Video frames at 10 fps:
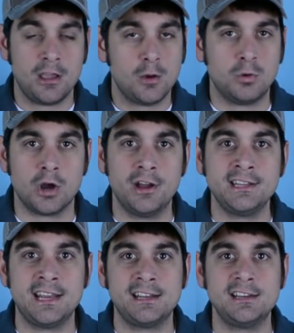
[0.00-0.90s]
We'll go ahead
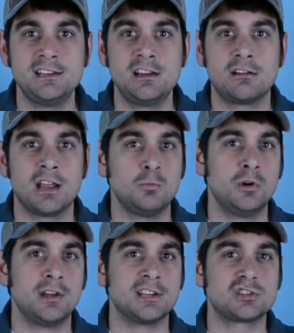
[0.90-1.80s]
and get it in here and
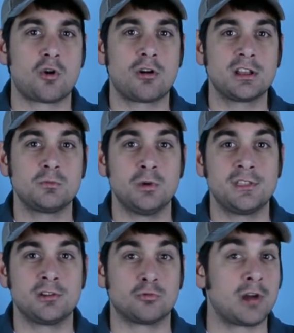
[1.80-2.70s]
we'll get started
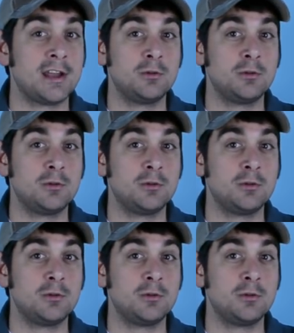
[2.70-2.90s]
with it right